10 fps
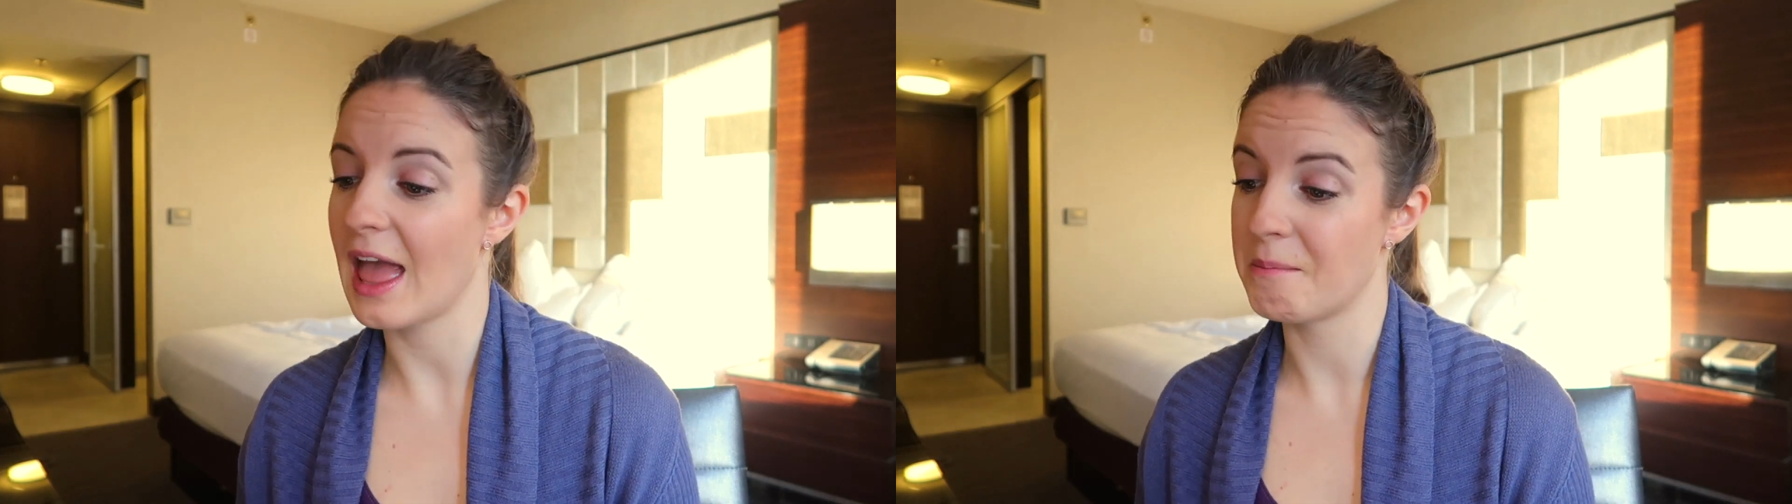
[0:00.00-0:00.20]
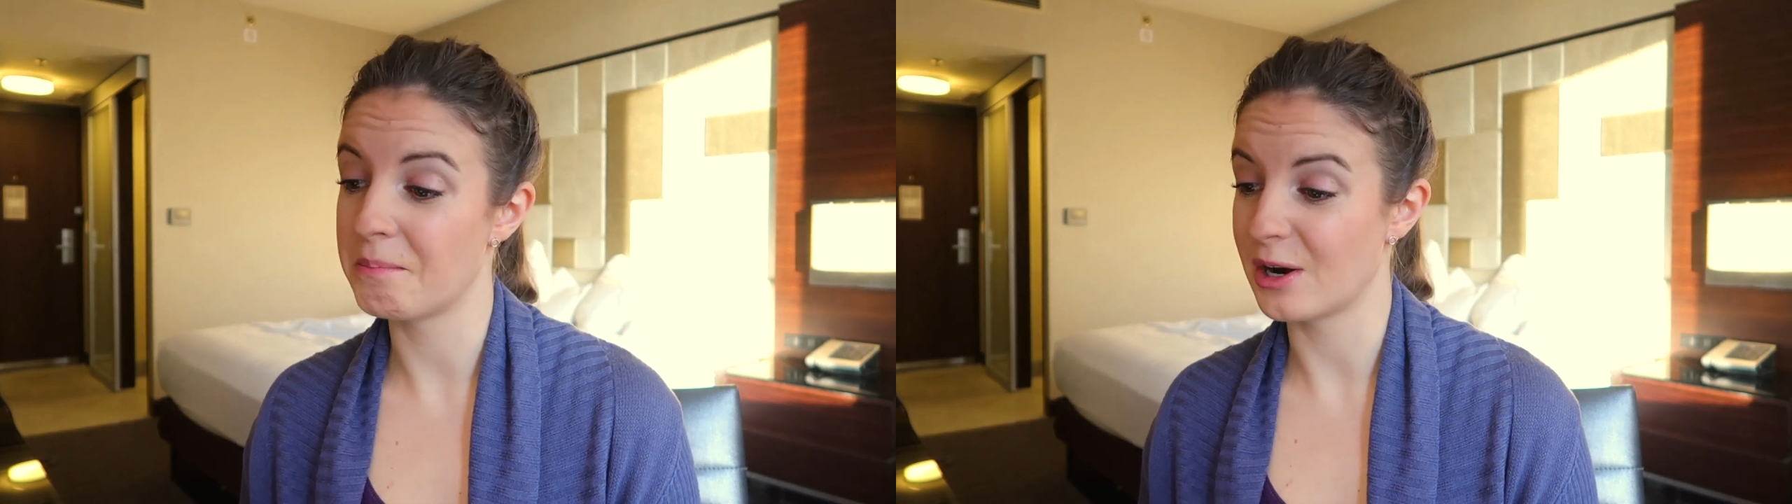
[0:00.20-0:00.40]

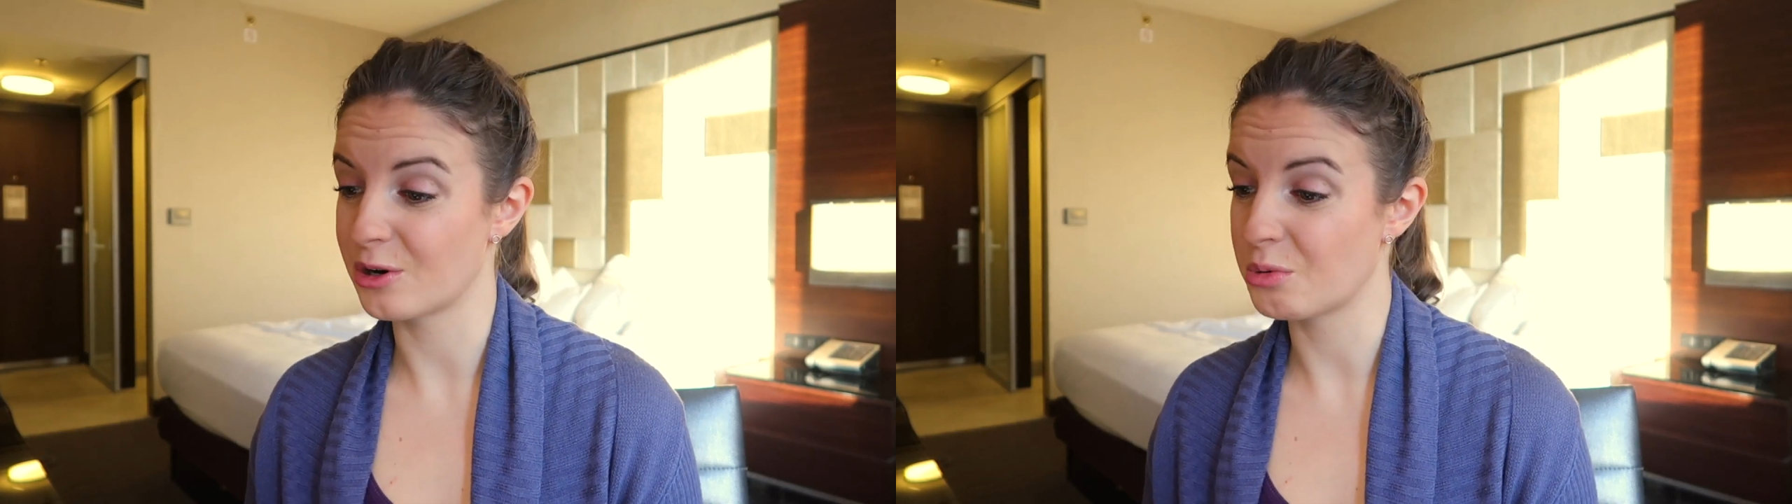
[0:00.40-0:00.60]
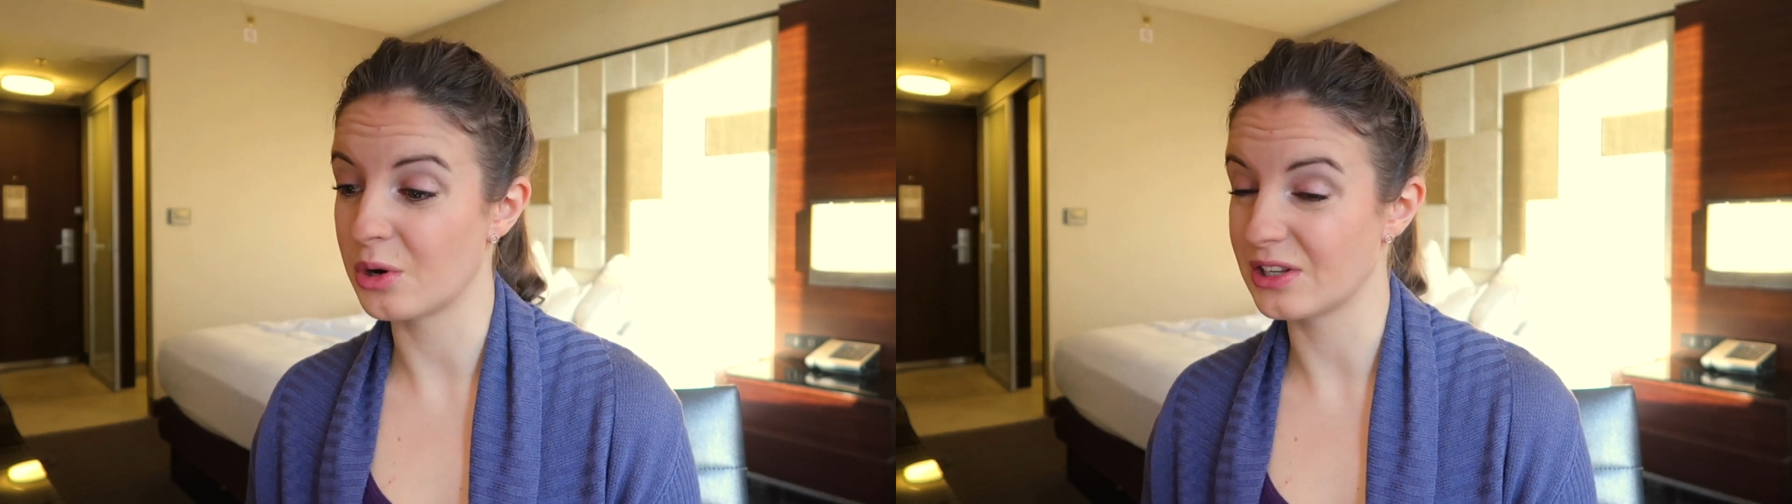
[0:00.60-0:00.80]
and
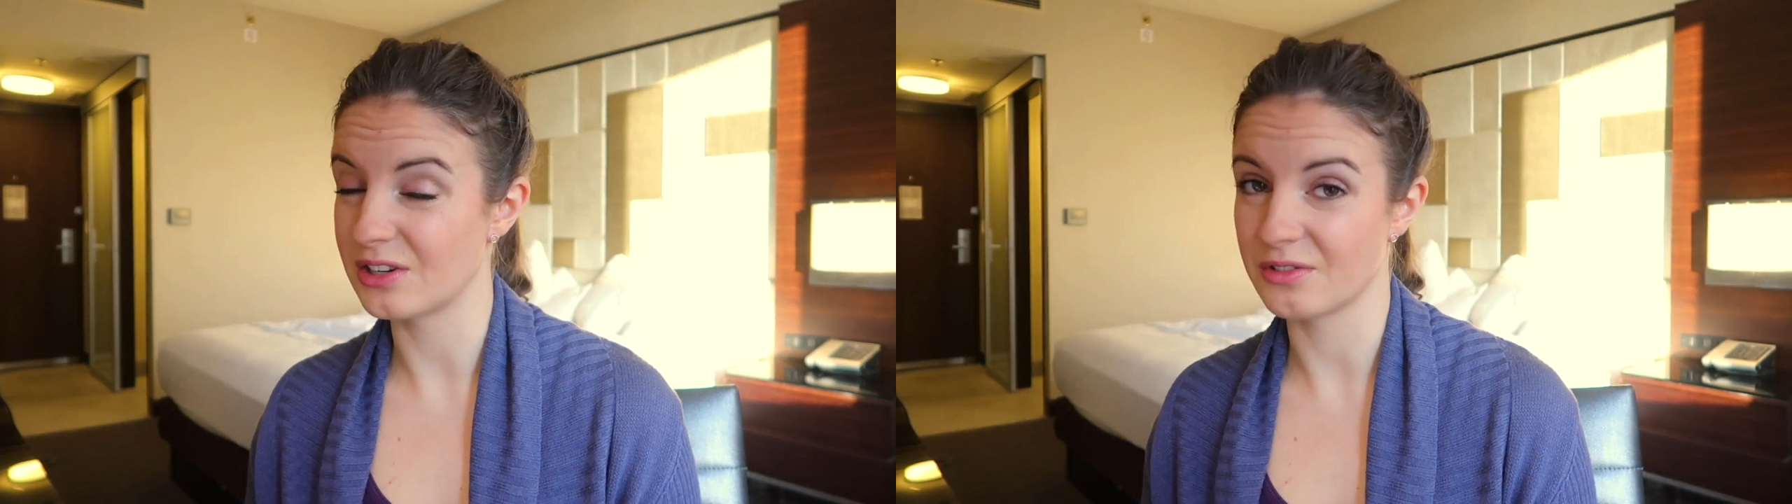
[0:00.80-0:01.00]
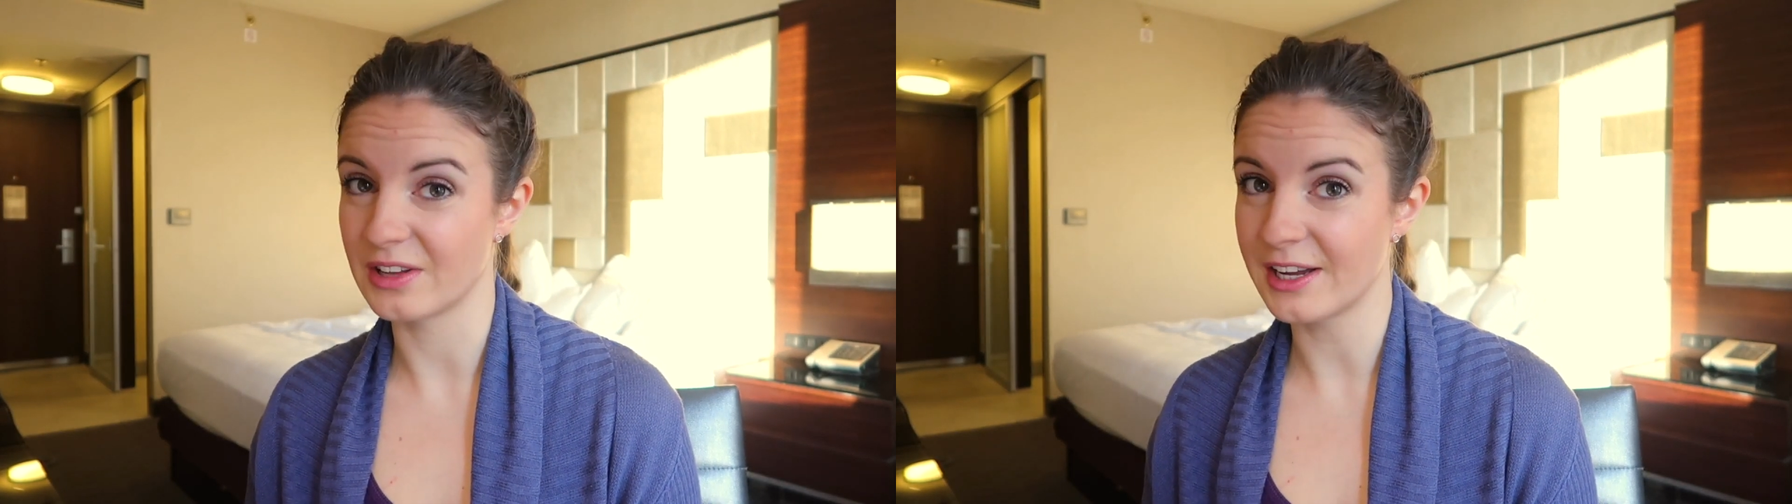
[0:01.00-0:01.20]
better
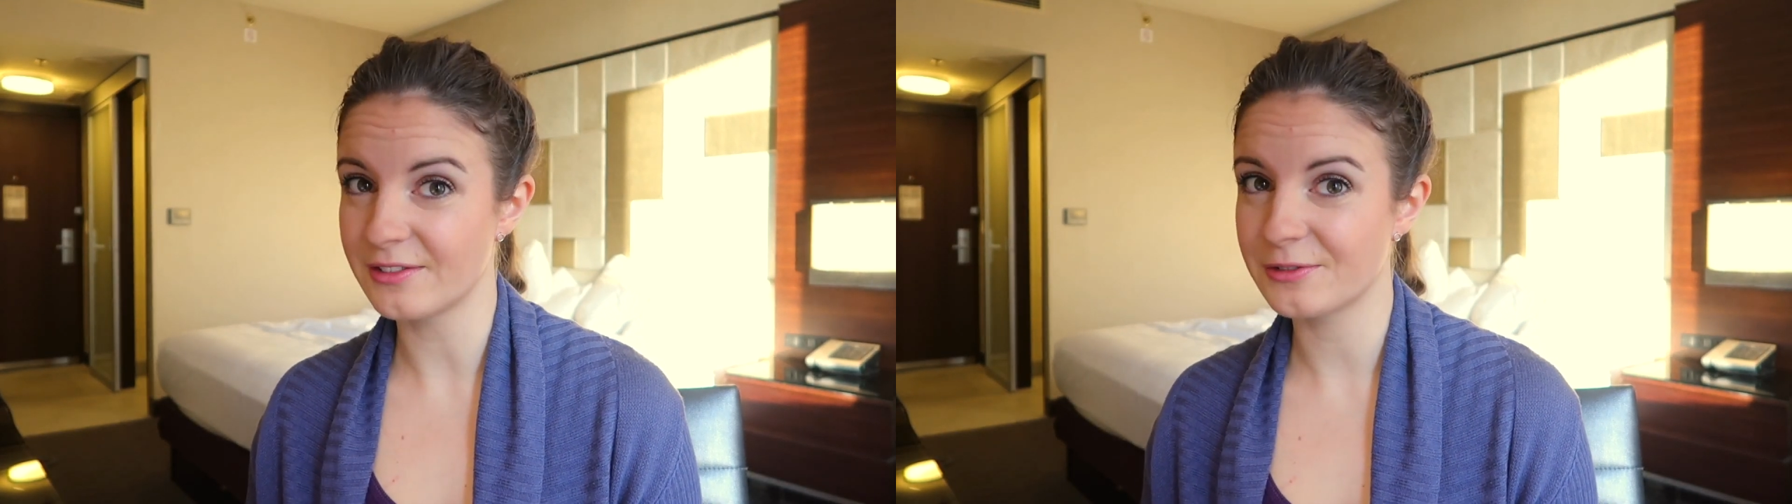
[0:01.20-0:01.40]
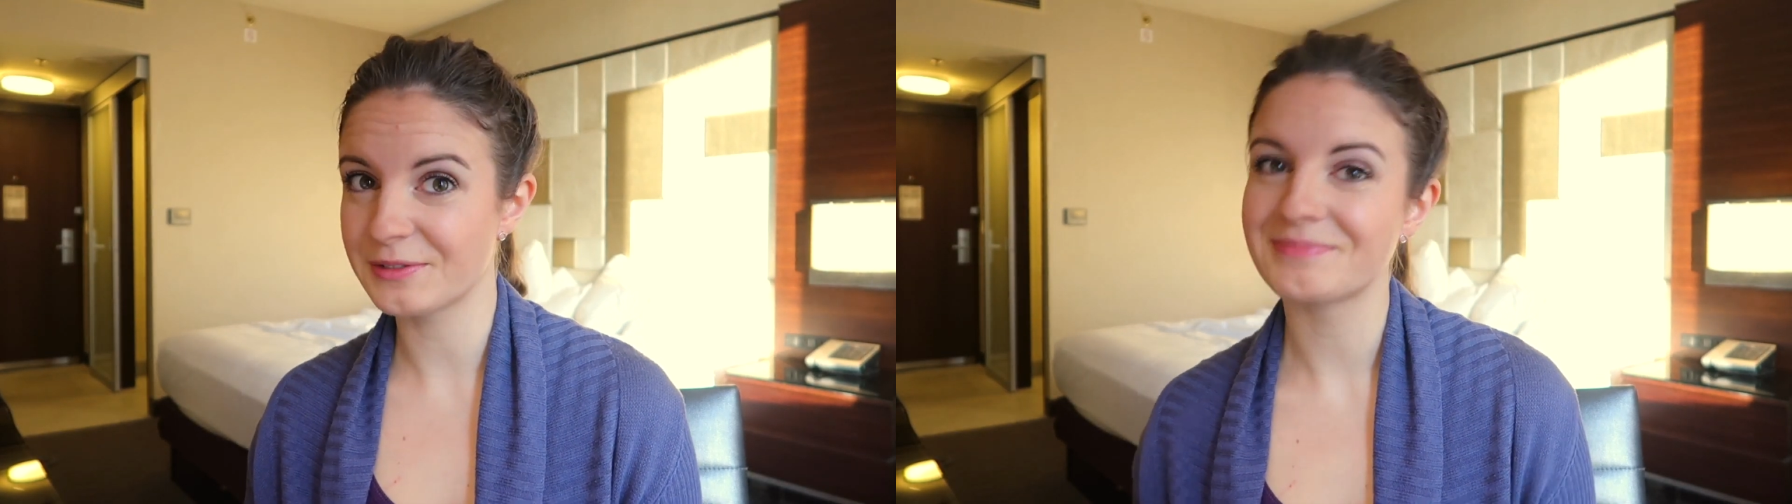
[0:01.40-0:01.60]
quality of
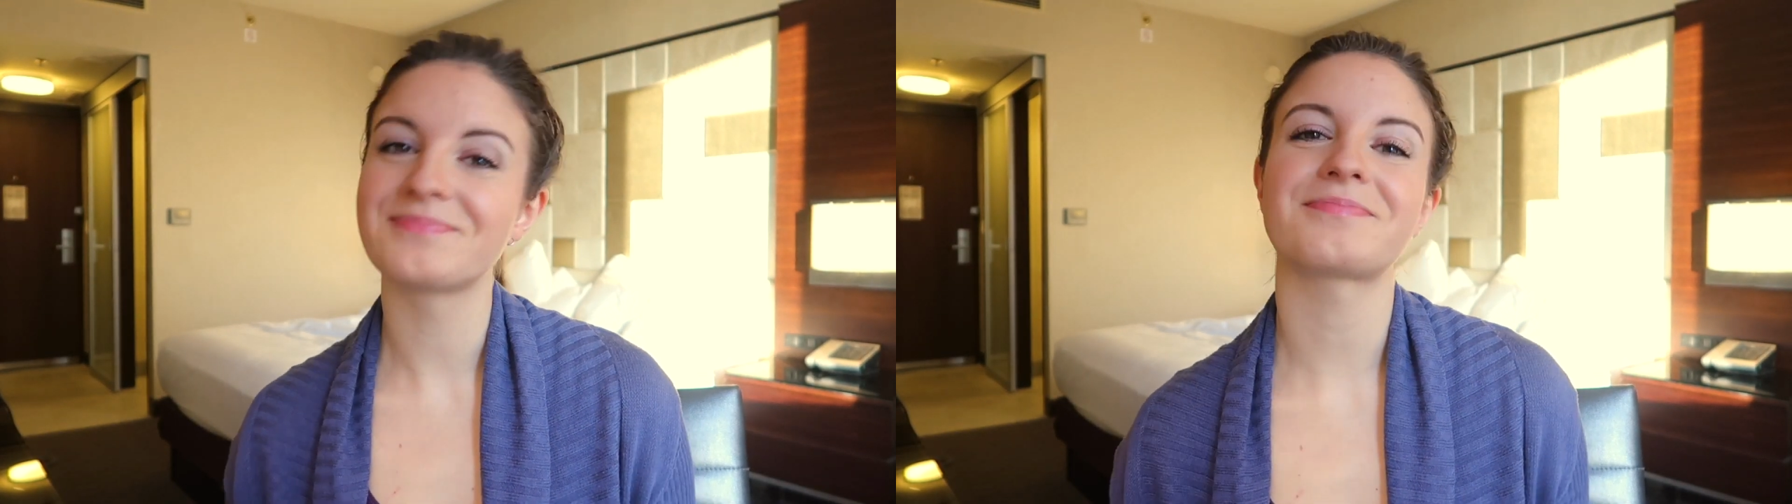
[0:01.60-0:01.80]
life?